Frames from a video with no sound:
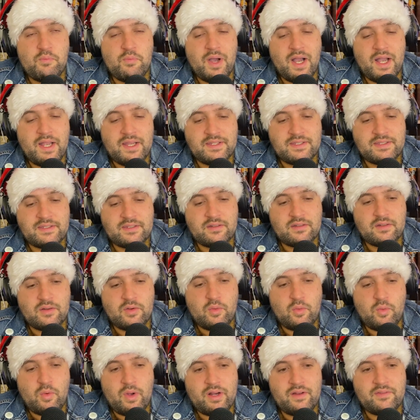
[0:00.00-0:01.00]
But
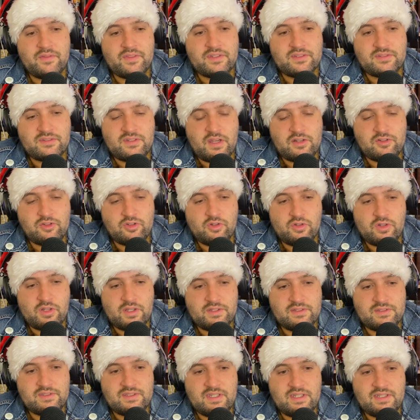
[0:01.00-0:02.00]
one of the central
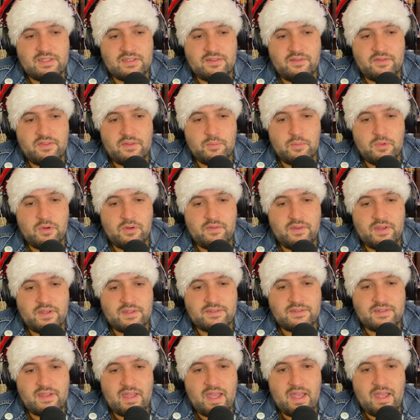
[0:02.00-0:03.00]
conceits of the movie
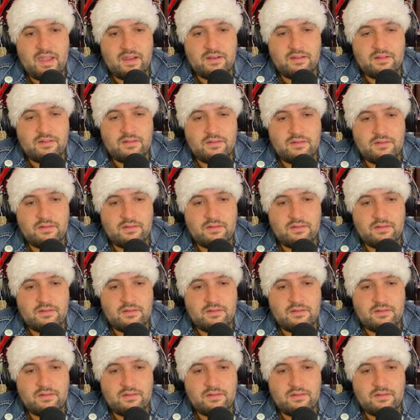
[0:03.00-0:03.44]
is that